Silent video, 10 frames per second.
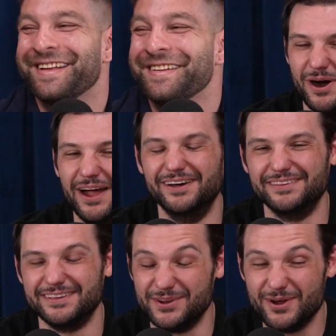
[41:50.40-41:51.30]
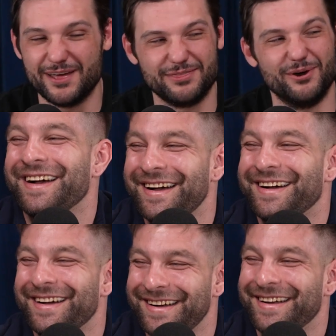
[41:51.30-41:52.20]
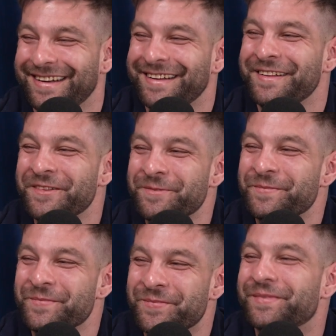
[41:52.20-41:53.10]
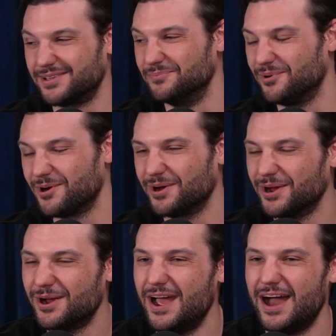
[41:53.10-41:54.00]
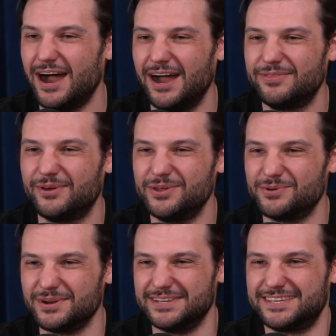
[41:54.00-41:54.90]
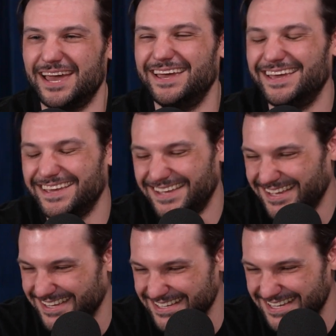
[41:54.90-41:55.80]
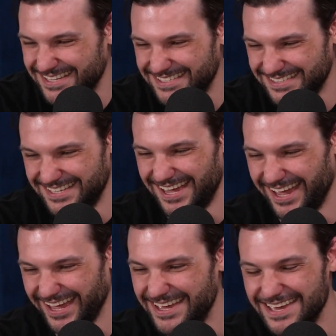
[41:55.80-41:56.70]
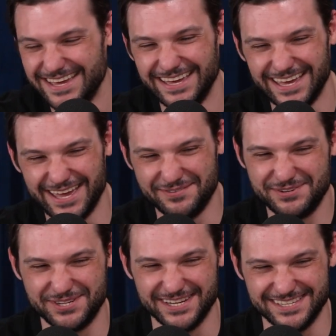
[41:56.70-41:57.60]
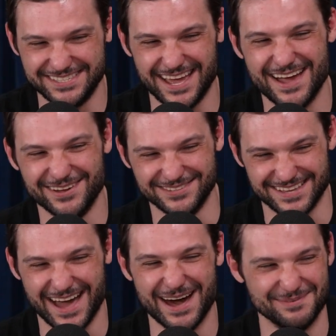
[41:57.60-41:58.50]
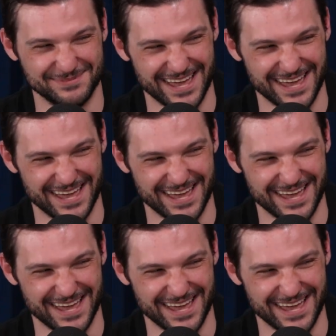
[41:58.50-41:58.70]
Wild. You know what I thought you were going to say? I was going to try to predict the bar here. I thought you were going to say, if she's downs, I'm